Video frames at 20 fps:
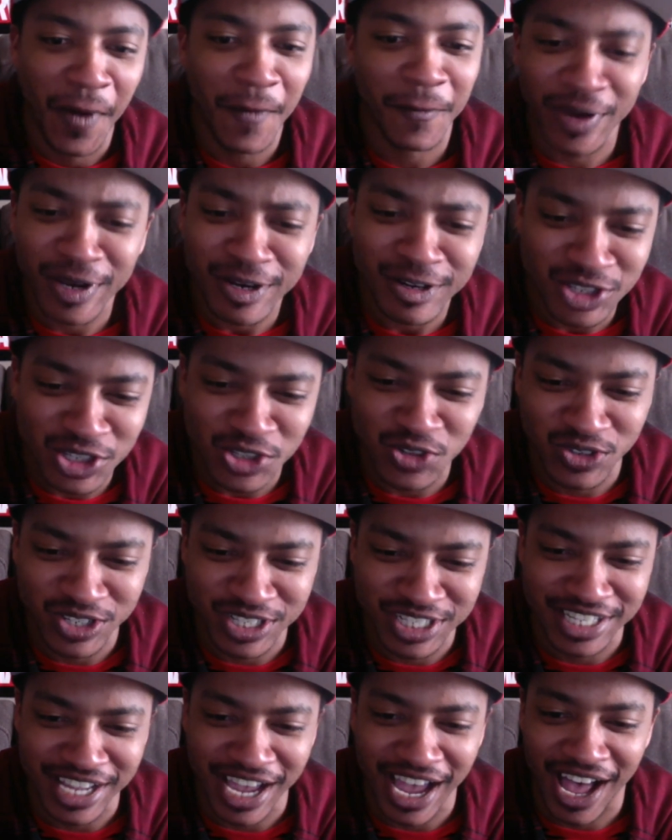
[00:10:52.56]
Pierce through
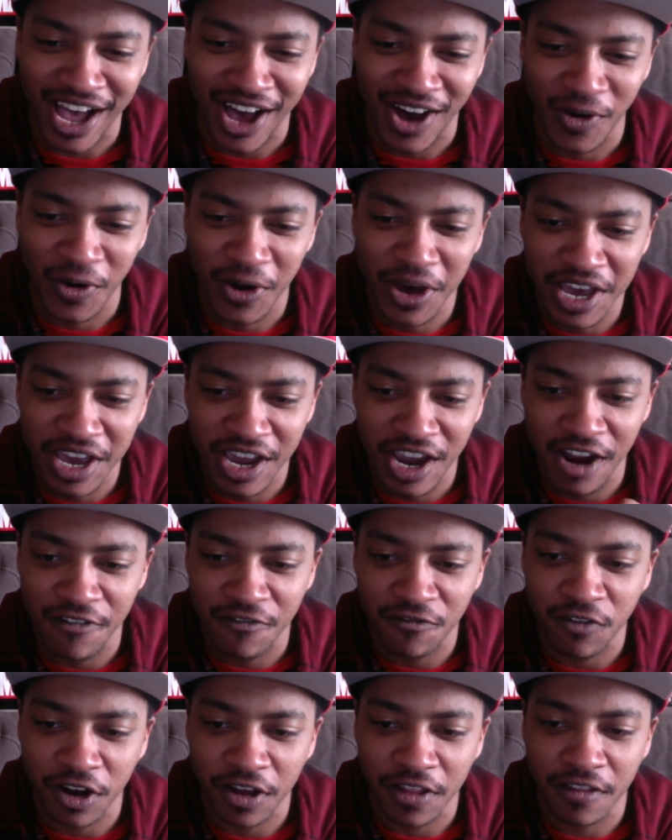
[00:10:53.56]
the Zao in
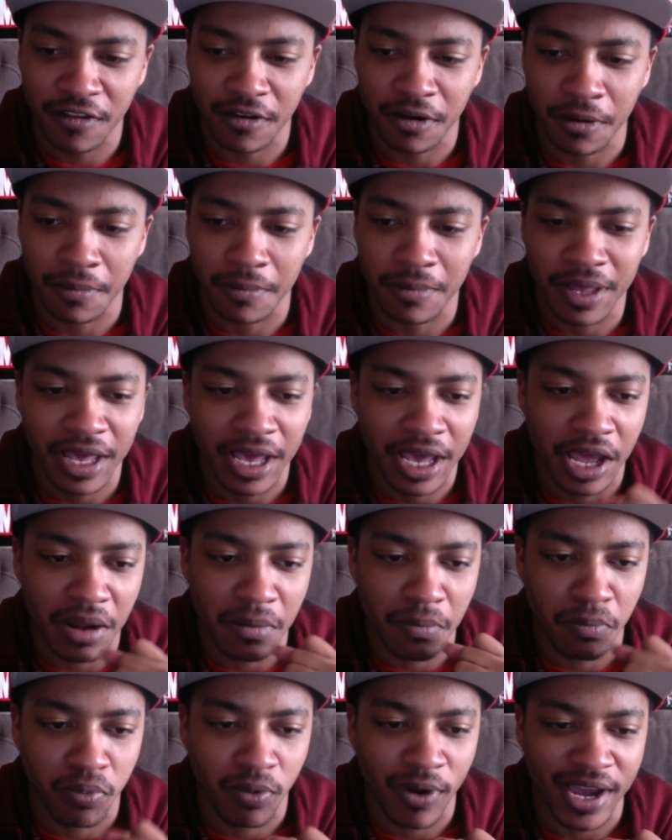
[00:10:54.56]
front of them
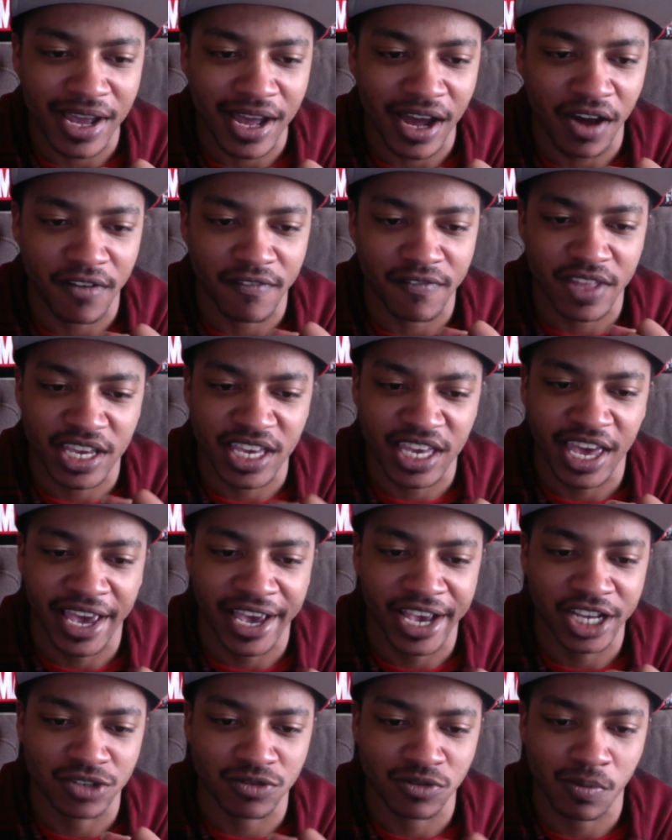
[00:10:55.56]
and break out of the
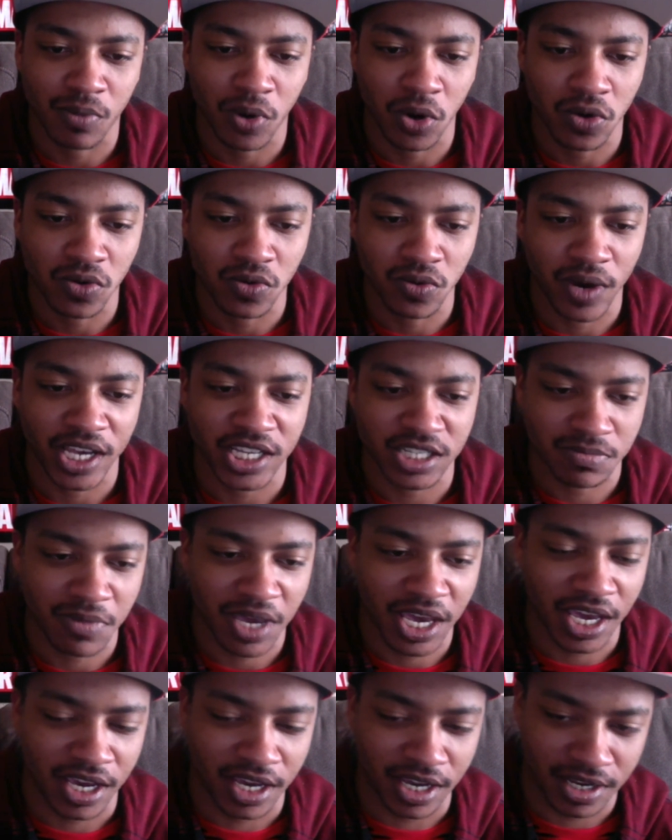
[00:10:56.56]
cage Roboku has
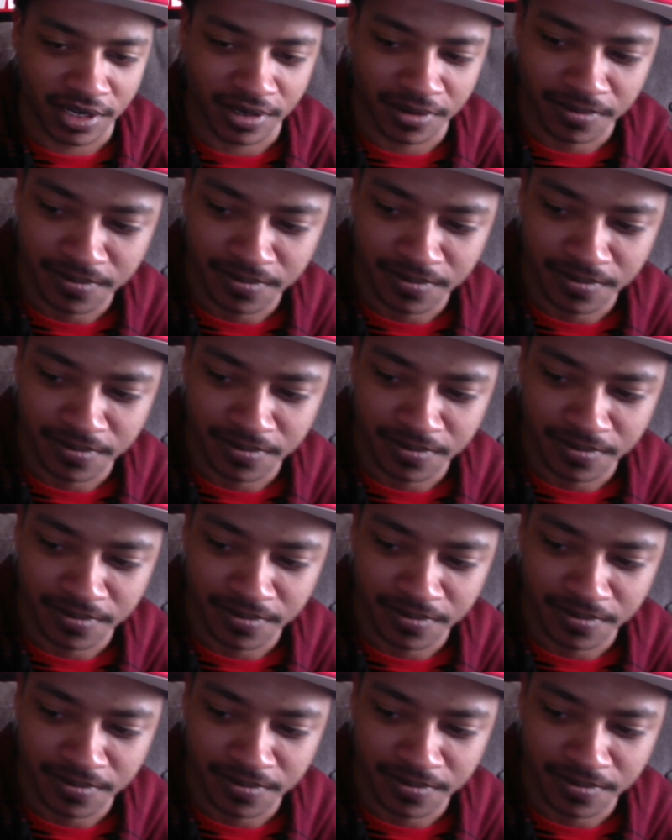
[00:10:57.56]
made.